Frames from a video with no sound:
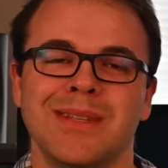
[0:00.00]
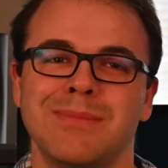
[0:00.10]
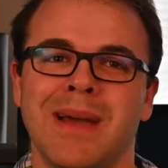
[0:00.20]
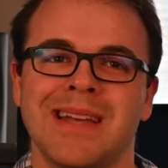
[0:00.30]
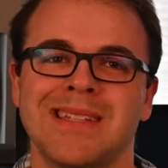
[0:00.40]
this
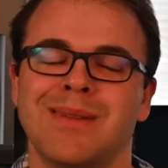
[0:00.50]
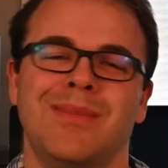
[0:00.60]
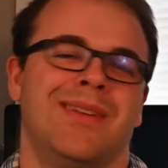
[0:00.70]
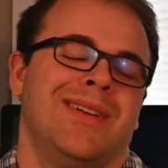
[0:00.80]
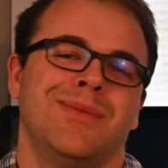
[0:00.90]
past
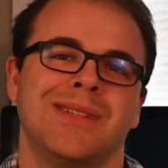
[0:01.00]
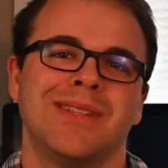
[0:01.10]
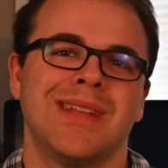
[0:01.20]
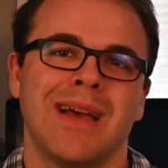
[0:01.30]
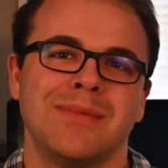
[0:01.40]
summer. It was
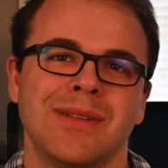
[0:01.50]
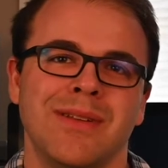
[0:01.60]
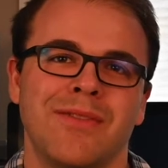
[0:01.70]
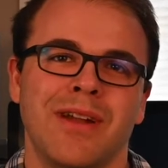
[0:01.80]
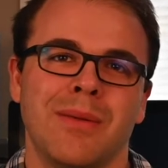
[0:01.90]
just
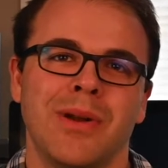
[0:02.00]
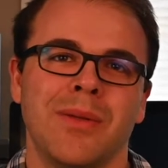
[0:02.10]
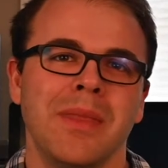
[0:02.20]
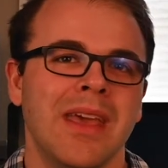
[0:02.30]
absolutely phenomenal.